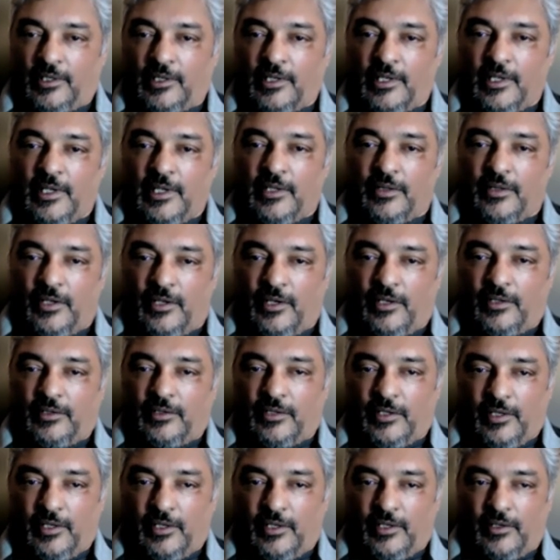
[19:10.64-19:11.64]

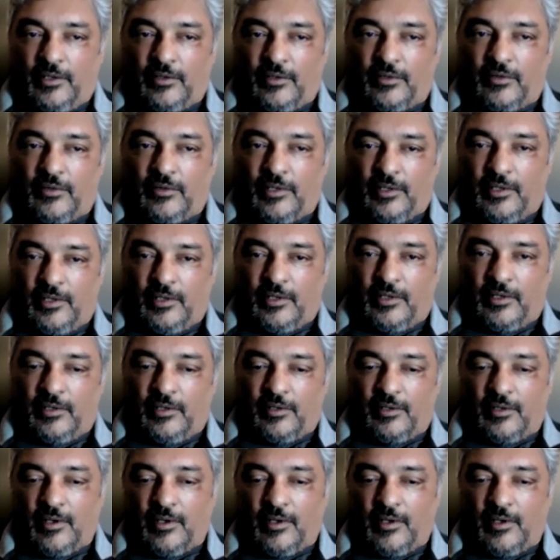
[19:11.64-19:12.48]
The